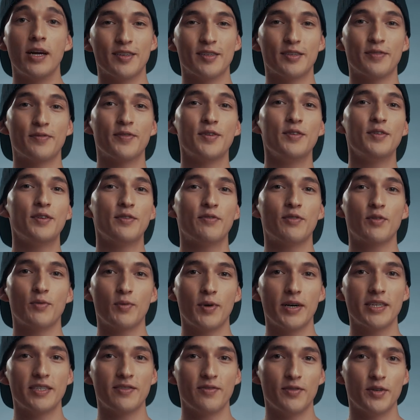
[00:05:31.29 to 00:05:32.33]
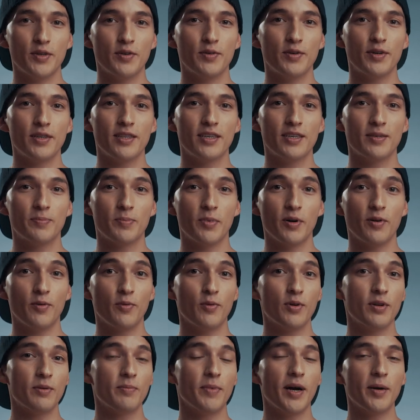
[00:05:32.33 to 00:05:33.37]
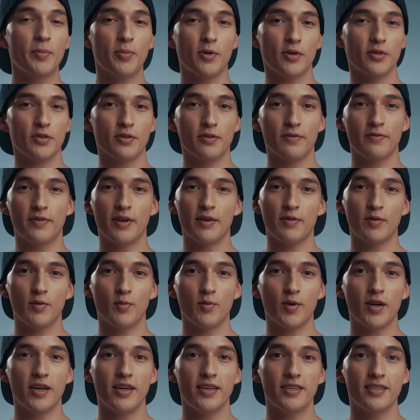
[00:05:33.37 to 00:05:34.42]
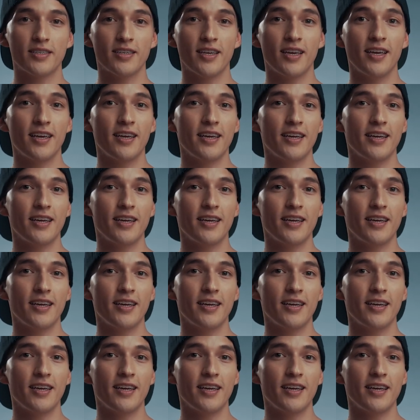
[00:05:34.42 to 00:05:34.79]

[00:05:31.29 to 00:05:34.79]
There's a few different ways of doing this, but one of my personal favorite ways